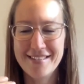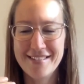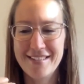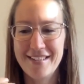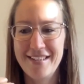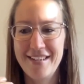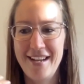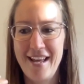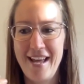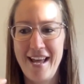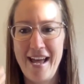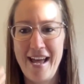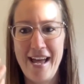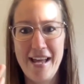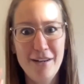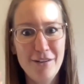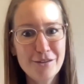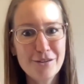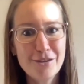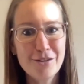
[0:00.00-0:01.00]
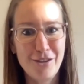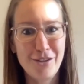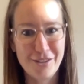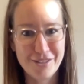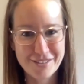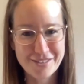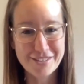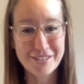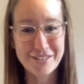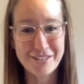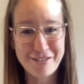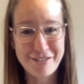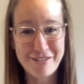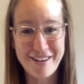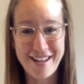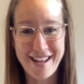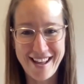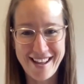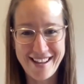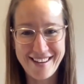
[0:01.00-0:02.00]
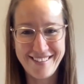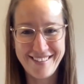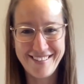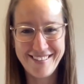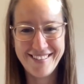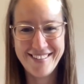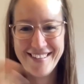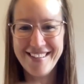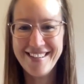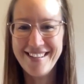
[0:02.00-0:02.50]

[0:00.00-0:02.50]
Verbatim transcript: as an adult content creator